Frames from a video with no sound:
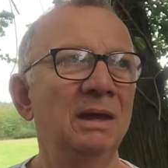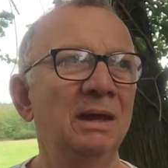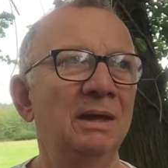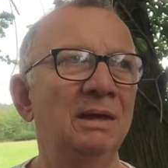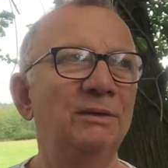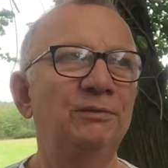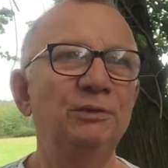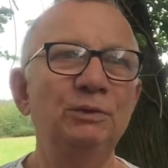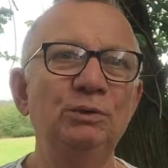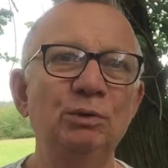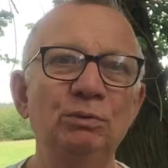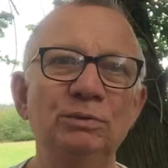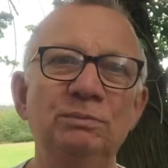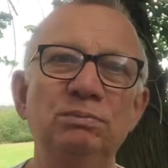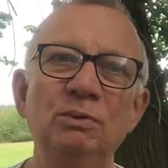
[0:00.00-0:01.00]
If you
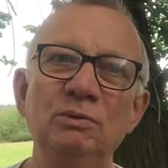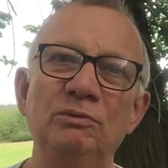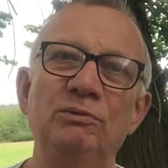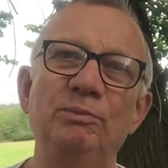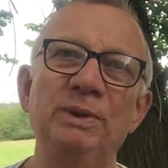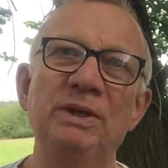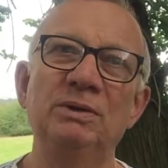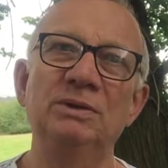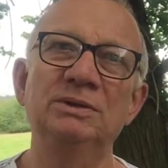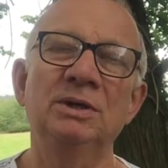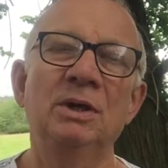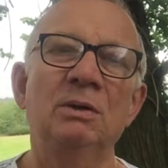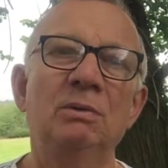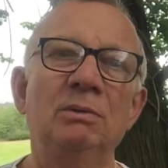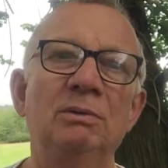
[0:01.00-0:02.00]
don't move because
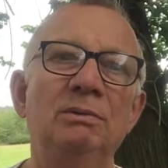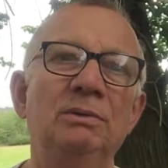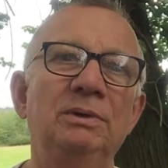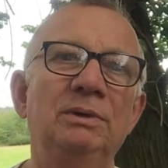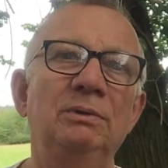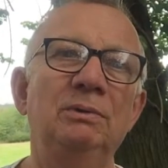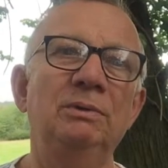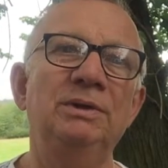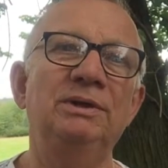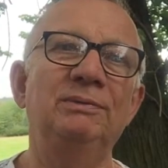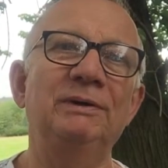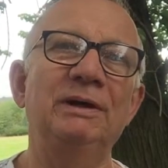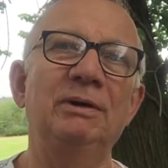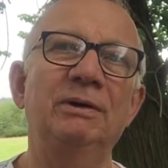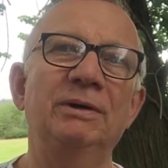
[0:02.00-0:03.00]
oh it
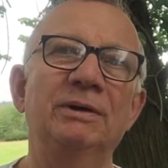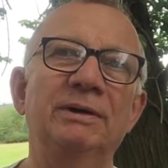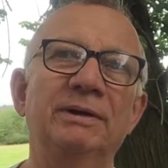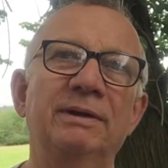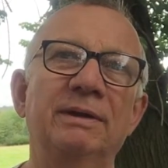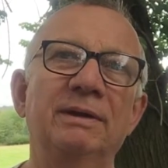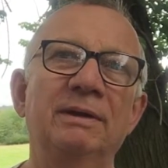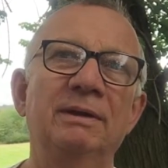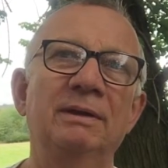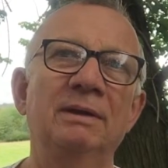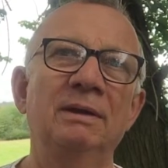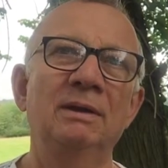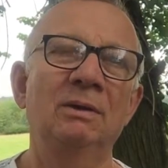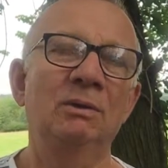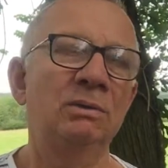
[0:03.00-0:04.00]
will hurt.
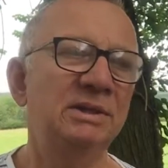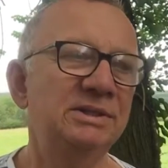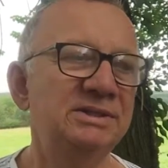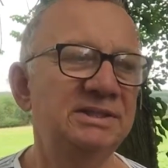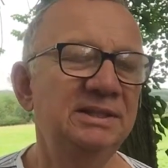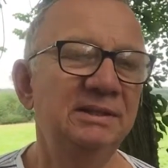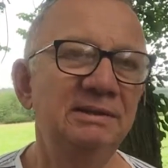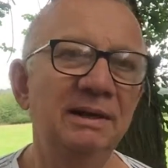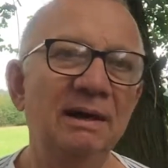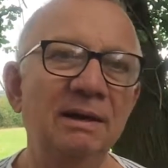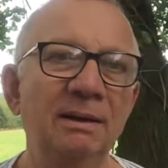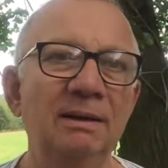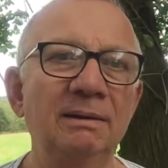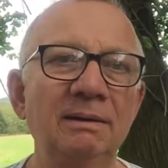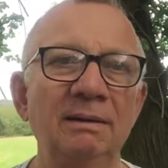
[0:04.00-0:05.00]
Oh, let's sit down.